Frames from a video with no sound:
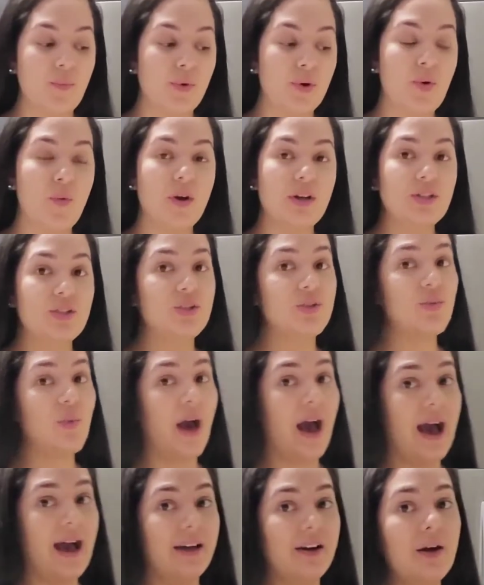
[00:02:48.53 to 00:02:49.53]
we're going to
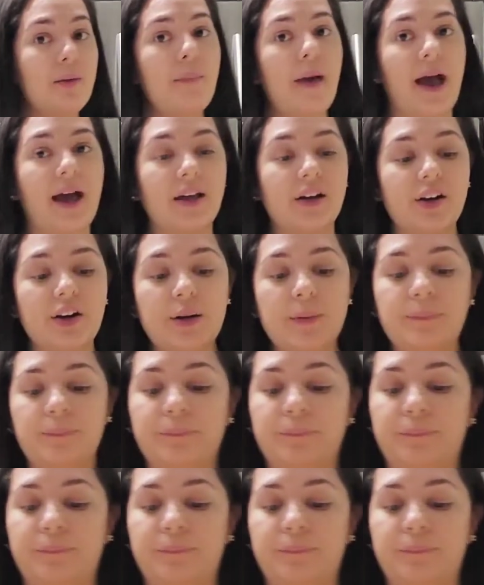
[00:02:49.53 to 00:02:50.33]
add our batter.